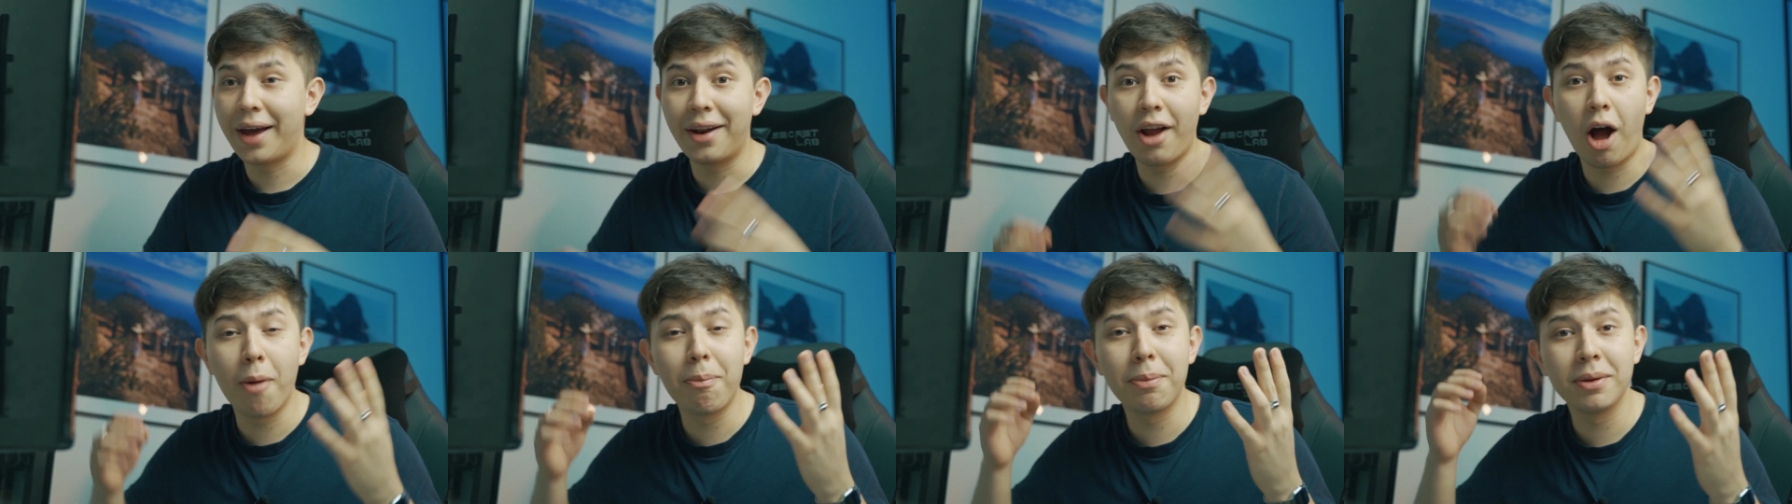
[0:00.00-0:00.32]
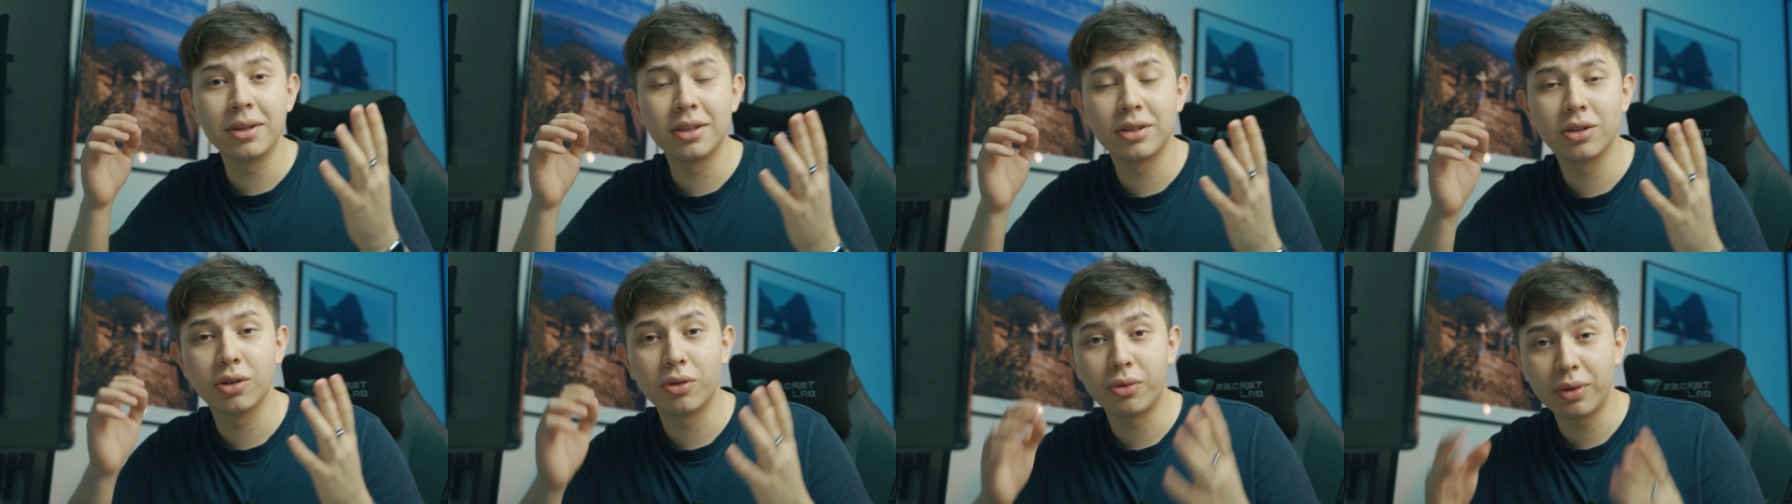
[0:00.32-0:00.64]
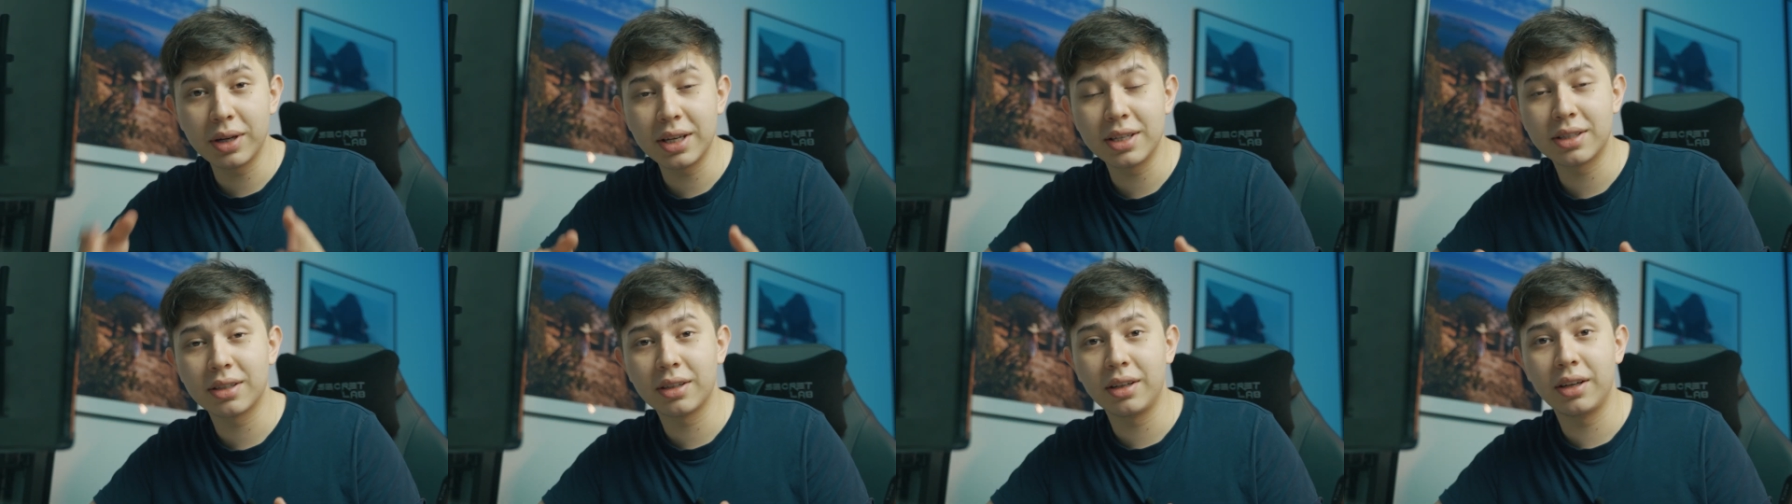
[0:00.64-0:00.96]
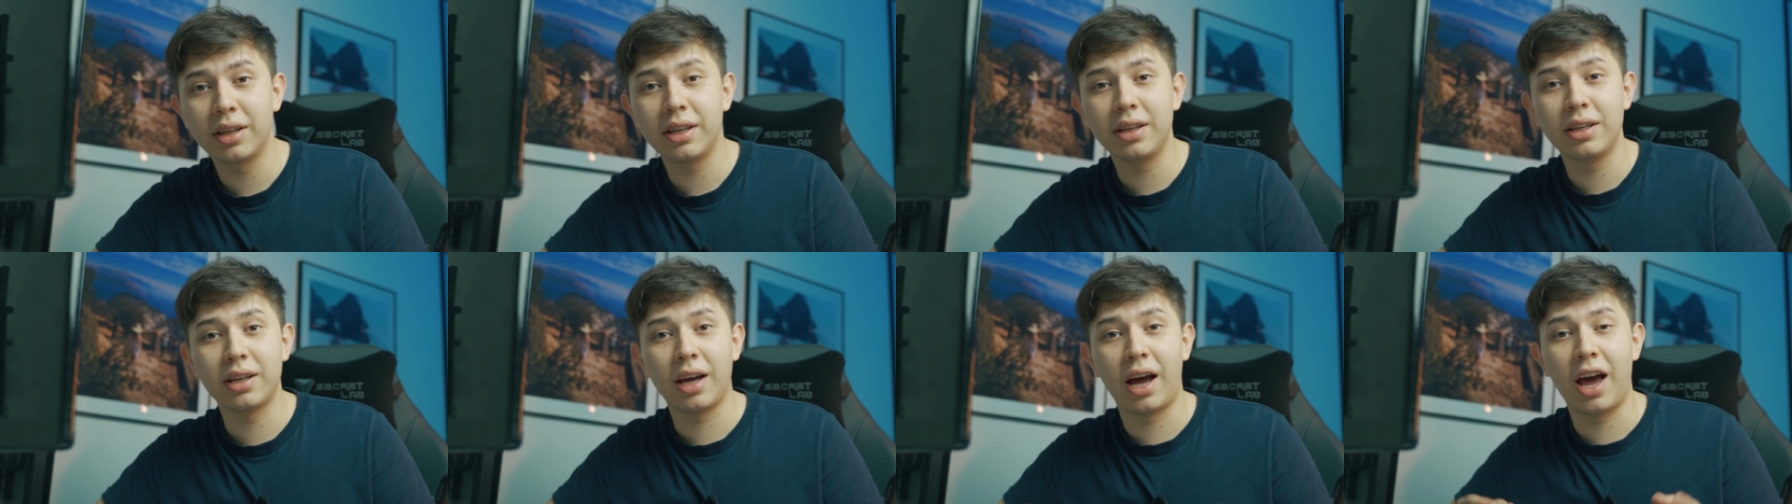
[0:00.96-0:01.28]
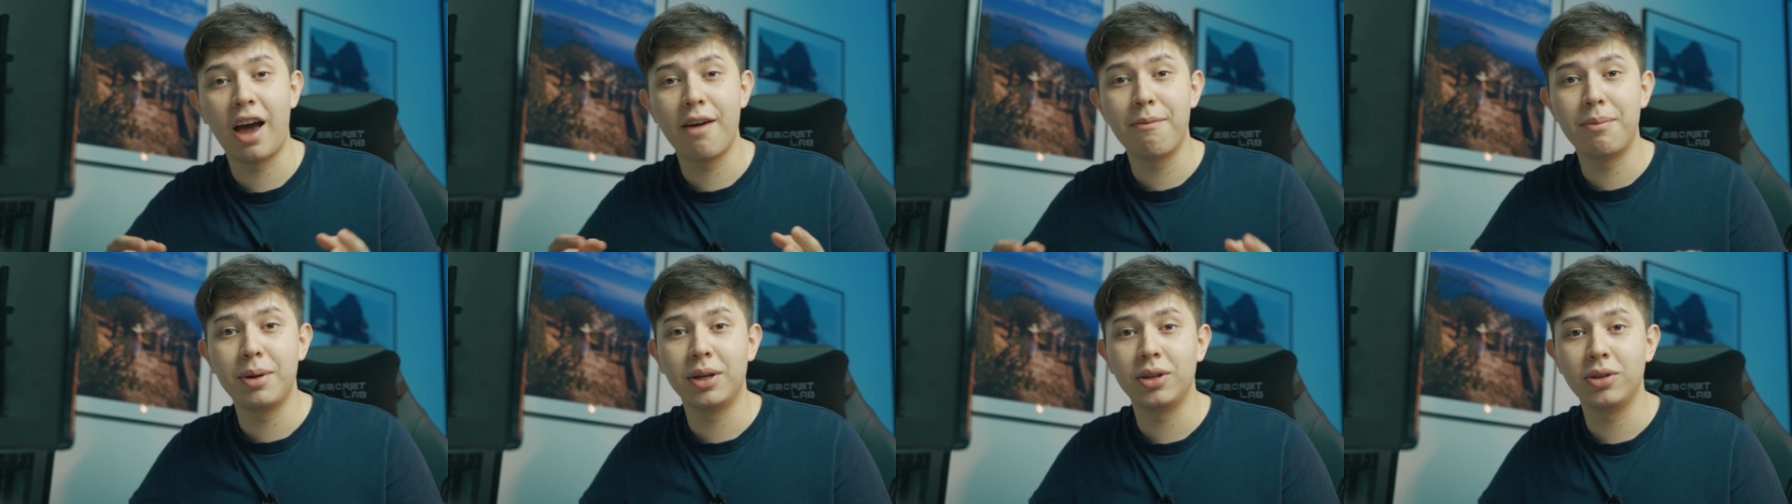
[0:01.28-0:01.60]
And up until recently, I
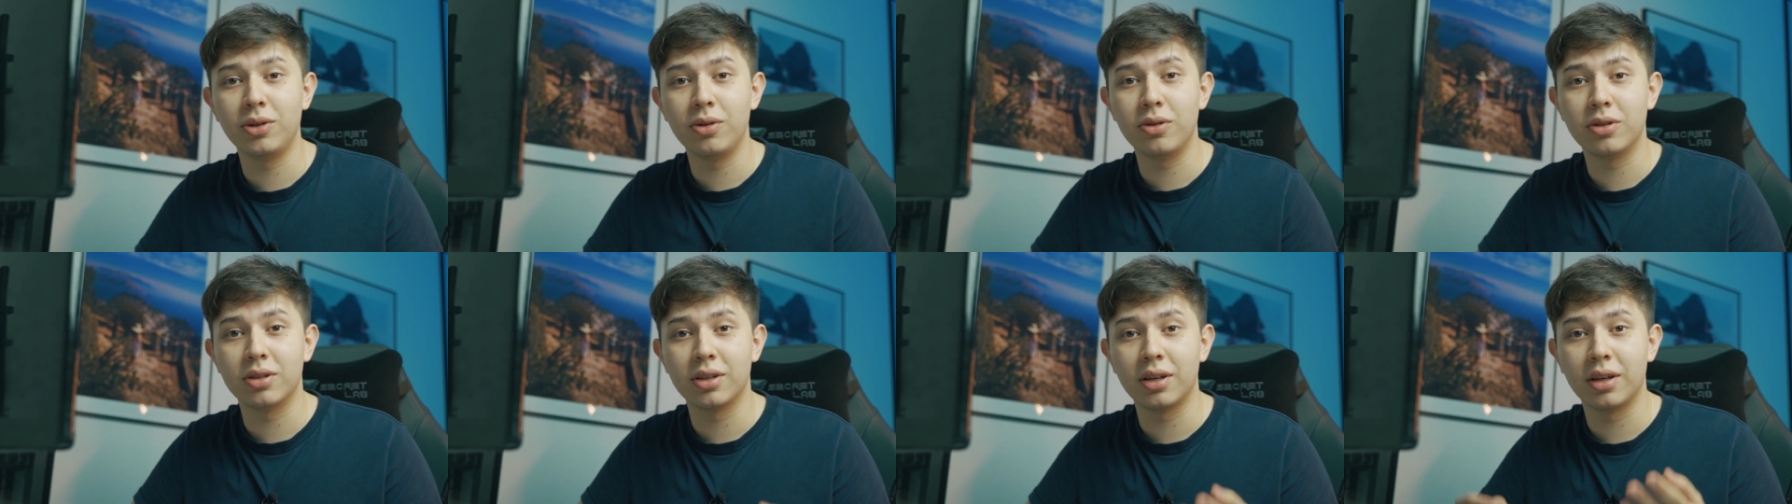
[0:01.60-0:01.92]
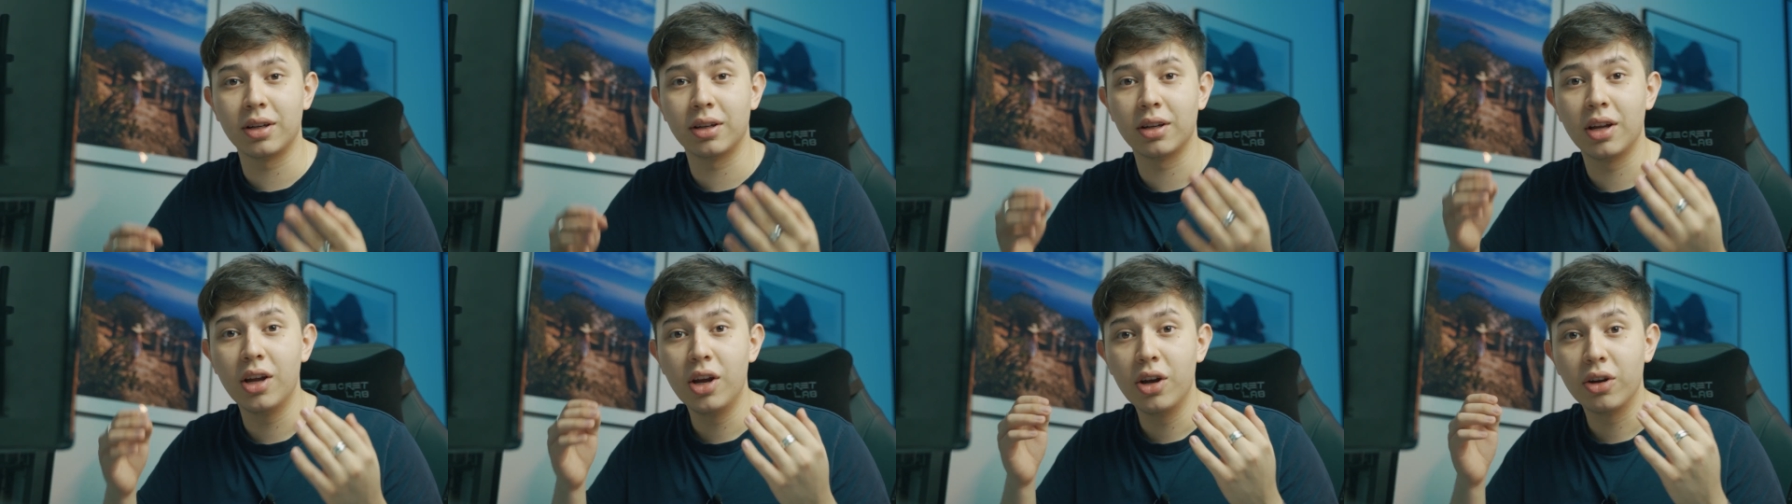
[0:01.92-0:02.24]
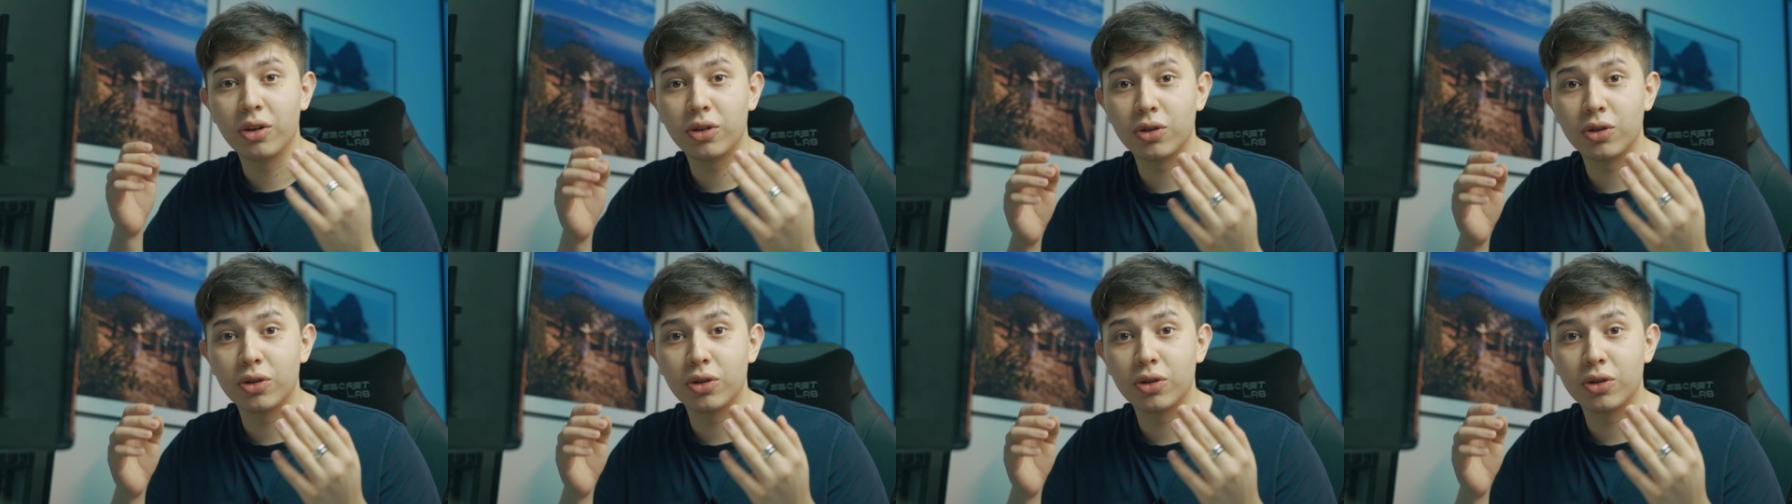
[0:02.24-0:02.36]
have been using